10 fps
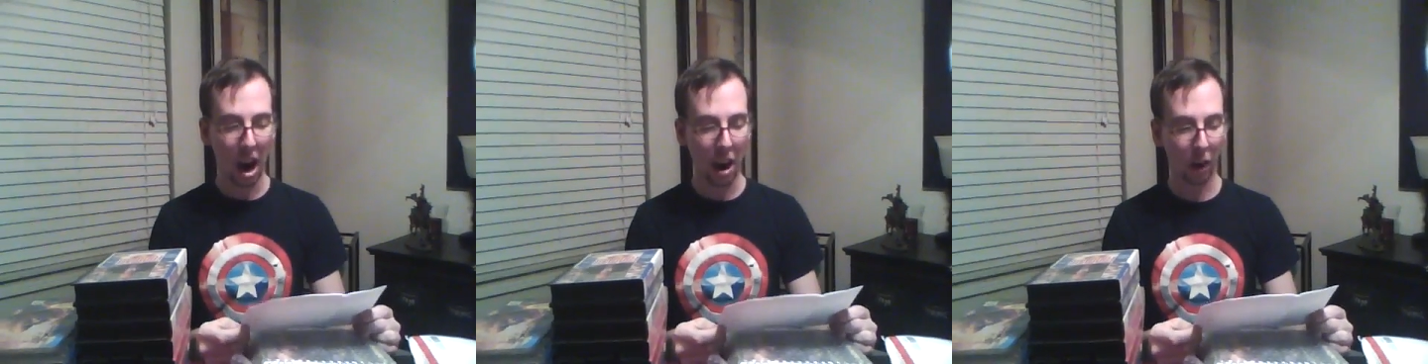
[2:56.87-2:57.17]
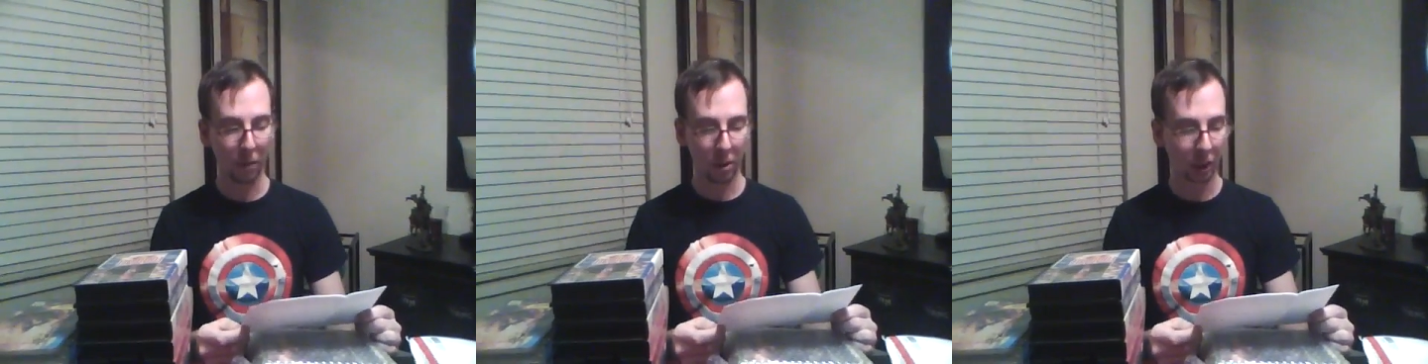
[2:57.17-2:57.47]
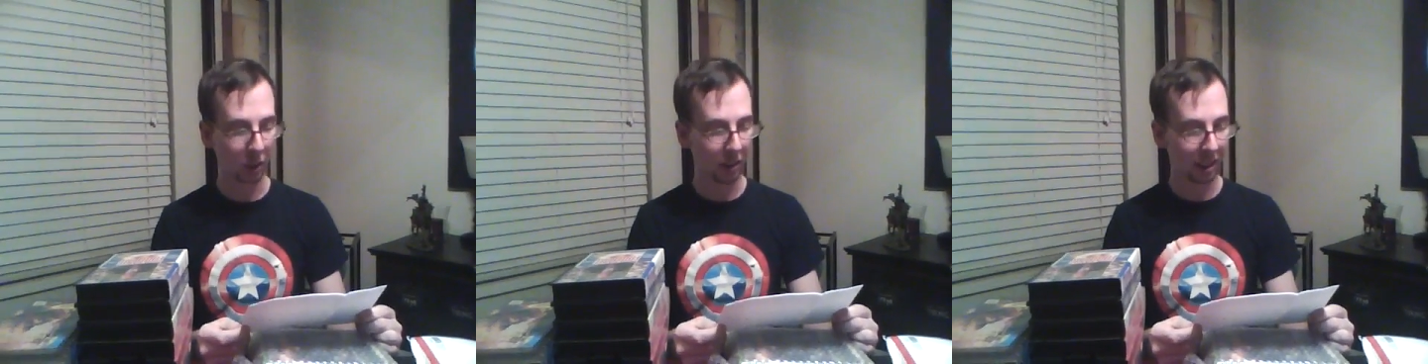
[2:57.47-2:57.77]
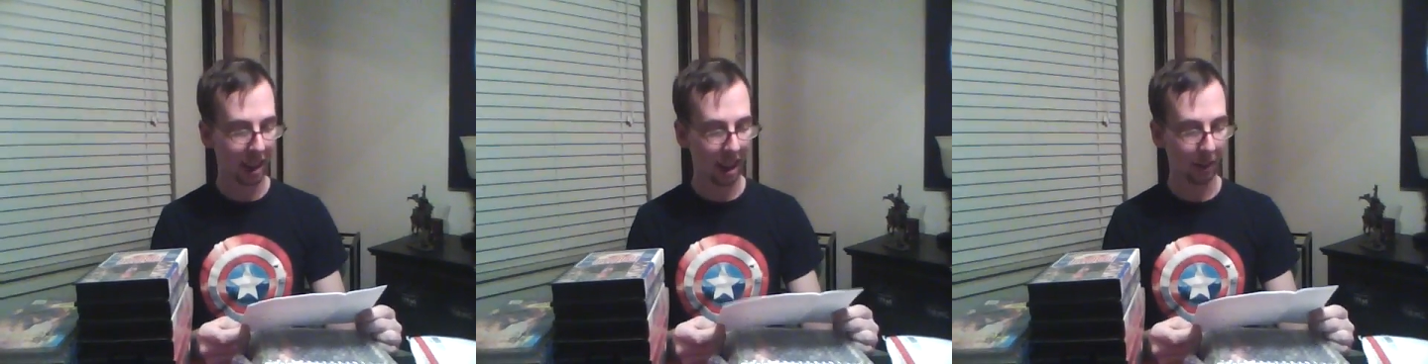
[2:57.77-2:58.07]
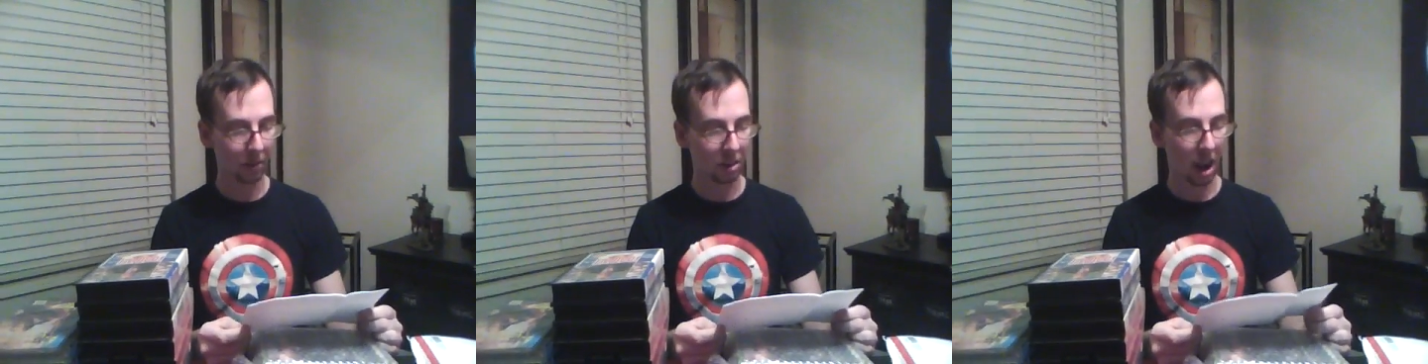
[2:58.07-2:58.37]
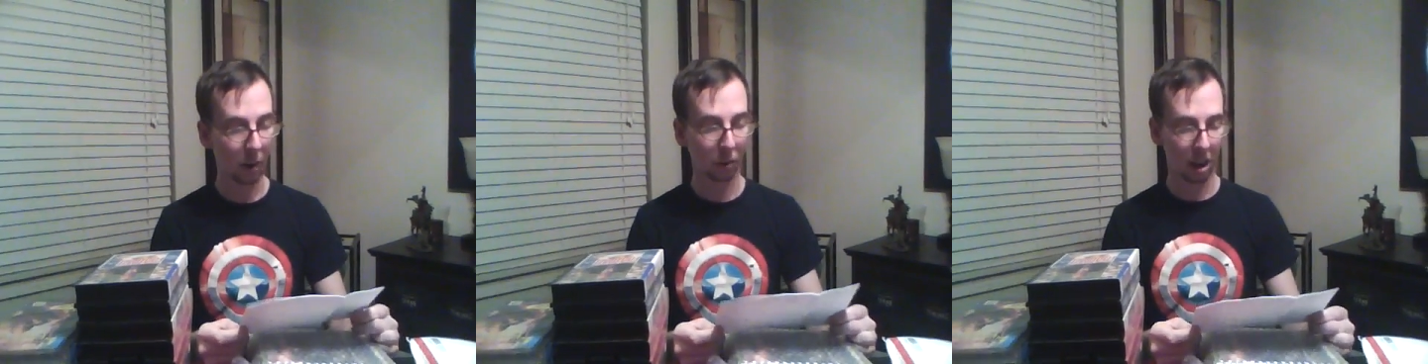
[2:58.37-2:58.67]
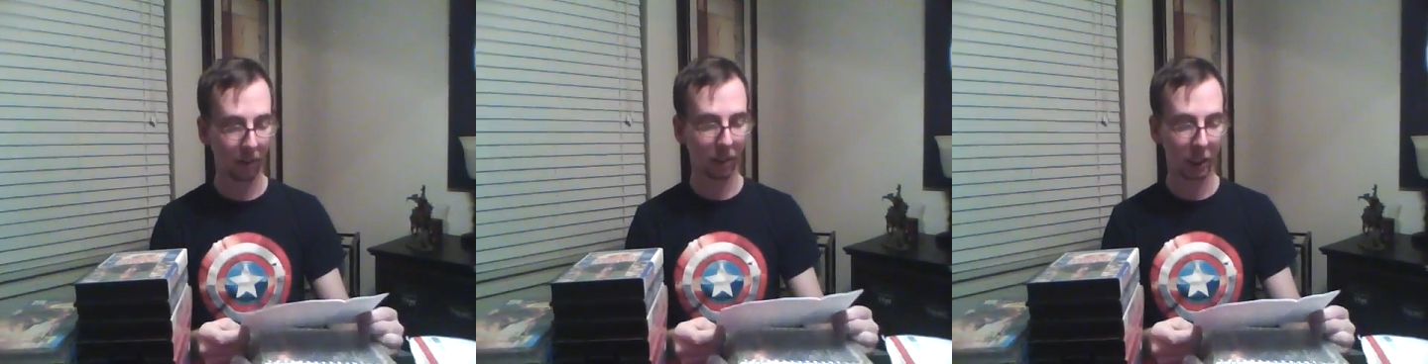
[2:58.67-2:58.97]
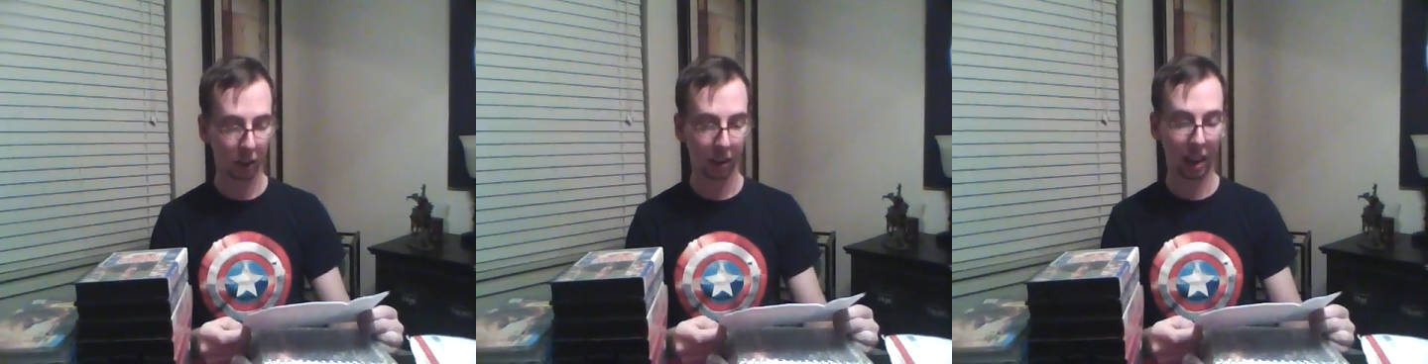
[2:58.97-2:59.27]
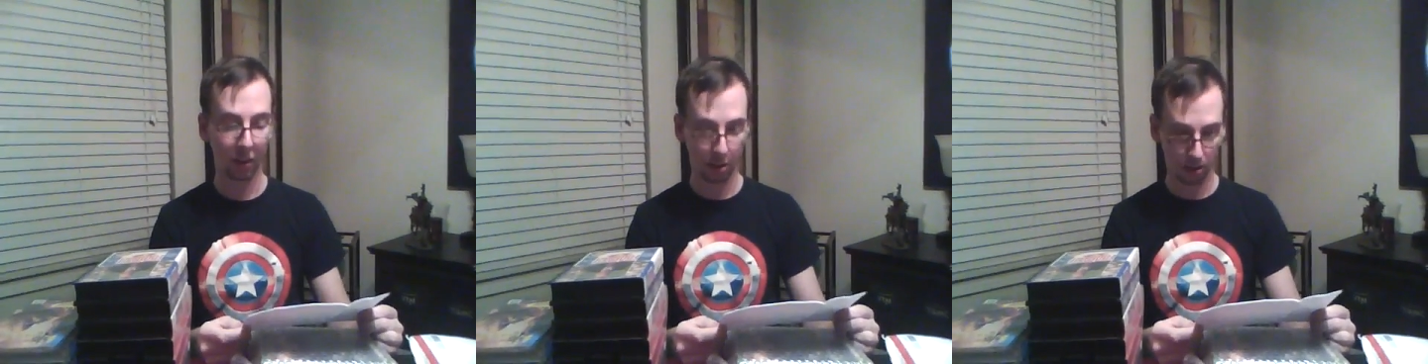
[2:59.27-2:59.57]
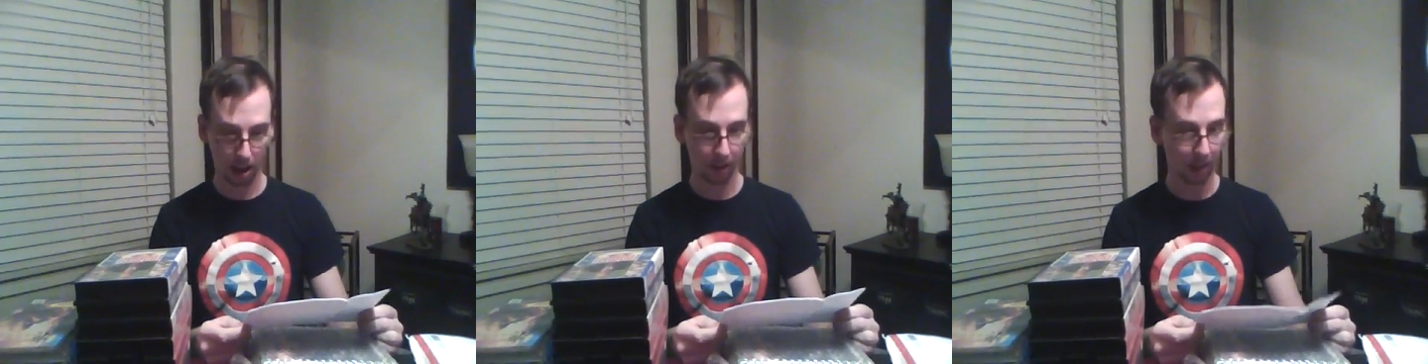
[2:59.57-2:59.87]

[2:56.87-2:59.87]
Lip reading: I hope you enjoy the games. I will definitely enjoy the games you sent